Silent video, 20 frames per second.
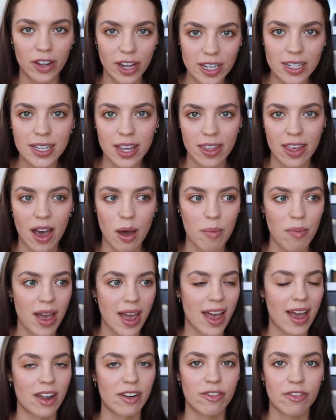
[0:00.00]
into them
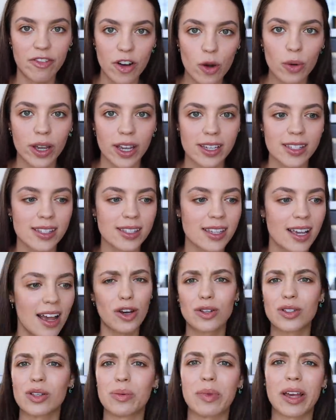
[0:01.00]
and focus. You
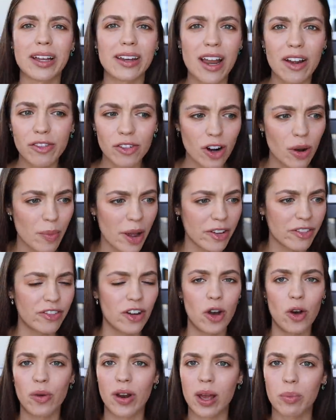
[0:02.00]
know, so I'm like never on my
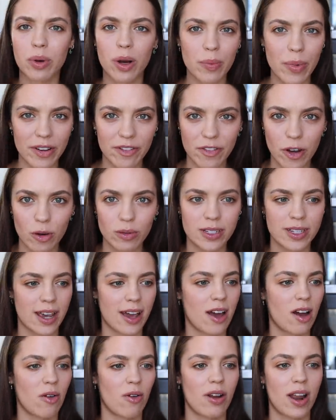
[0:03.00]
phone. I put my phone
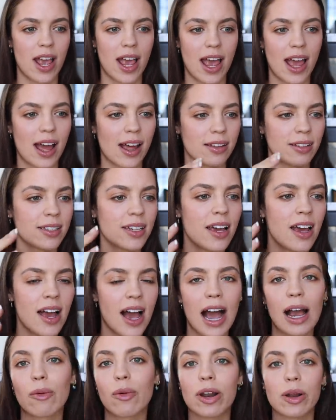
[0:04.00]
down and
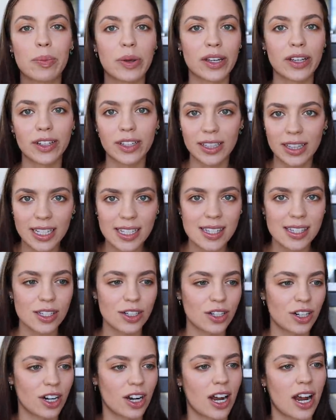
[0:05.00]
I want to be a good
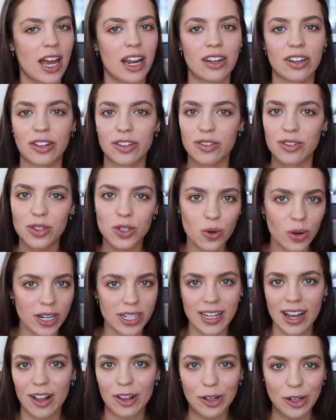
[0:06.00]
listener and a good
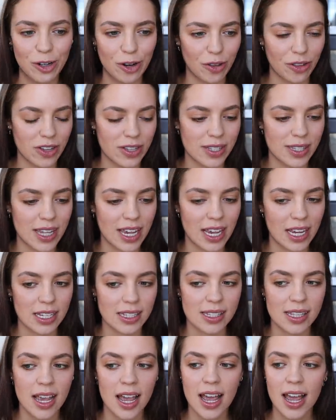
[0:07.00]
storyteller and all these
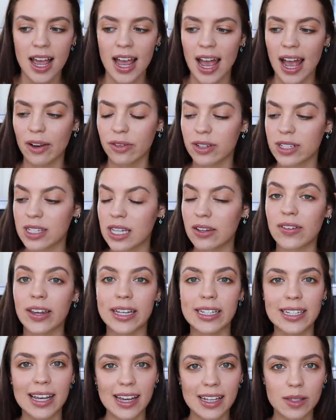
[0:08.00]
things. And receiving
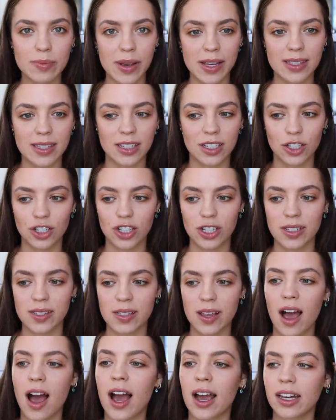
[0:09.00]
a text message is
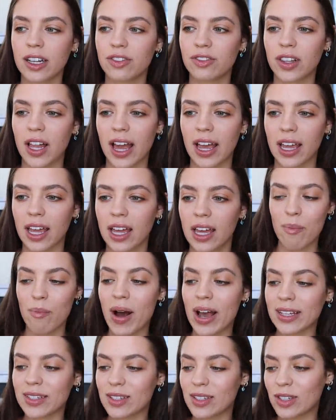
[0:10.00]
kind of like
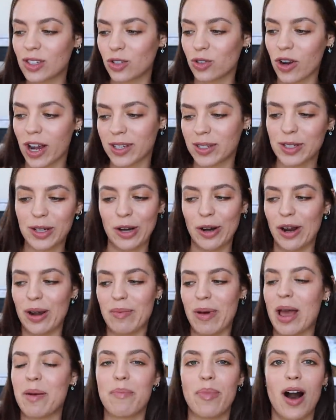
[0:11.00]
my stressor and
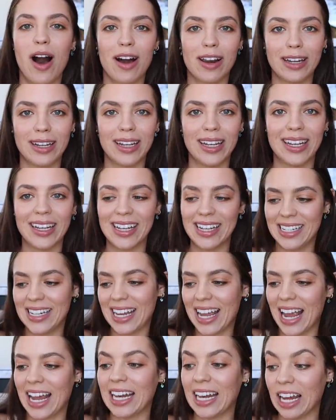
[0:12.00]
my body
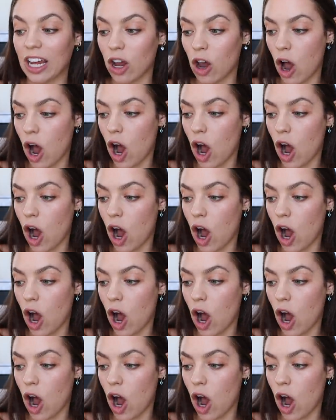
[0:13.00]
indicating,